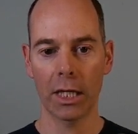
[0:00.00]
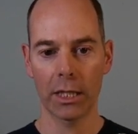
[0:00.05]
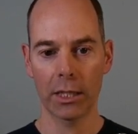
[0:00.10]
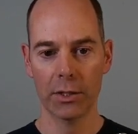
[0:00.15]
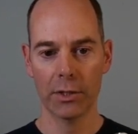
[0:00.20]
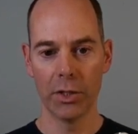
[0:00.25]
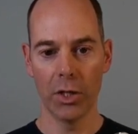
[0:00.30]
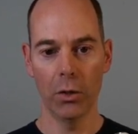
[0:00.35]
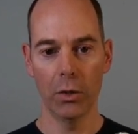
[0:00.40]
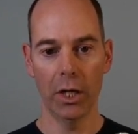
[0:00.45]

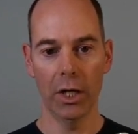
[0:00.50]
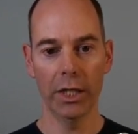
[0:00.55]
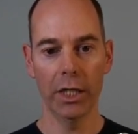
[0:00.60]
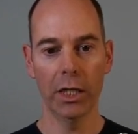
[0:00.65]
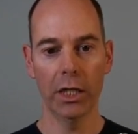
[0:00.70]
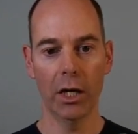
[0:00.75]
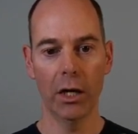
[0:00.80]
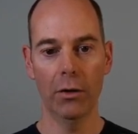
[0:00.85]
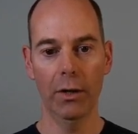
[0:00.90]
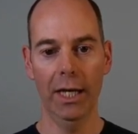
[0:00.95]
So I'm going to
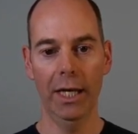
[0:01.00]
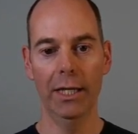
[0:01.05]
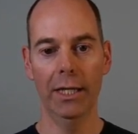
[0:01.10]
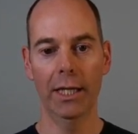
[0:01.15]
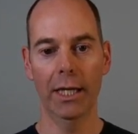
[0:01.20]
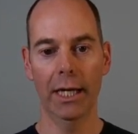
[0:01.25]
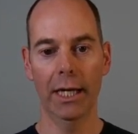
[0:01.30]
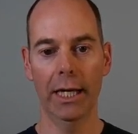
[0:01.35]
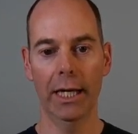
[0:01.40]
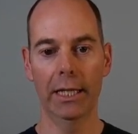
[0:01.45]
go in
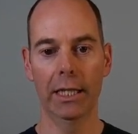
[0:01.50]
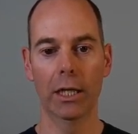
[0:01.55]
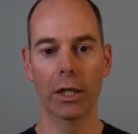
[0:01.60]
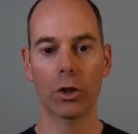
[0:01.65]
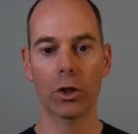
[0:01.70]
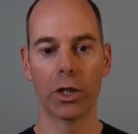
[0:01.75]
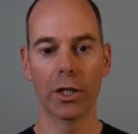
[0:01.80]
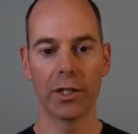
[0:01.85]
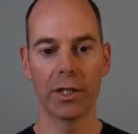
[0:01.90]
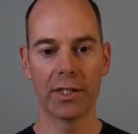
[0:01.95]
and
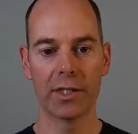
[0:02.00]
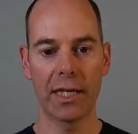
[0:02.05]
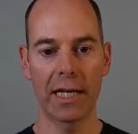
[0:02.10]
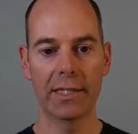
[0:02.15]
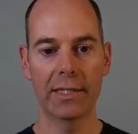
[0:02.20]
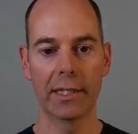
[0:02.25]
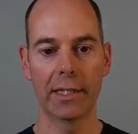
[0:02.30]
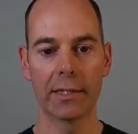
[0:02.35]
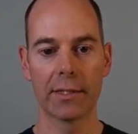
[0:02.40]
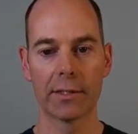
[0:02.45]
look at the
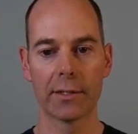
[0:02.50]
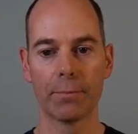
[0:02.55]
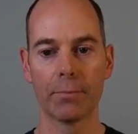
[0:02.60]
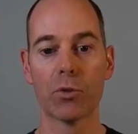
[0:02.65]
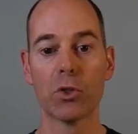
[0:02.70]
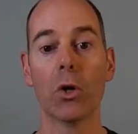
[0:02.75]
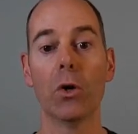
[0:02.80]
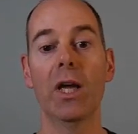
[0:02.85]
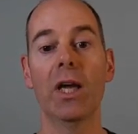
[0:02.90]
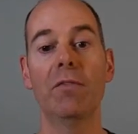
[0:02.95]
settings.
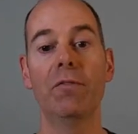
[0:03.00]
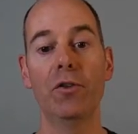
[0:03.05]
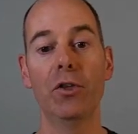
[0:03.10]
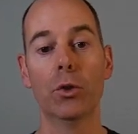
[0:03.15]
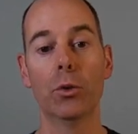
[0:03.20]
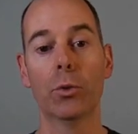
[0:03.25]
So if you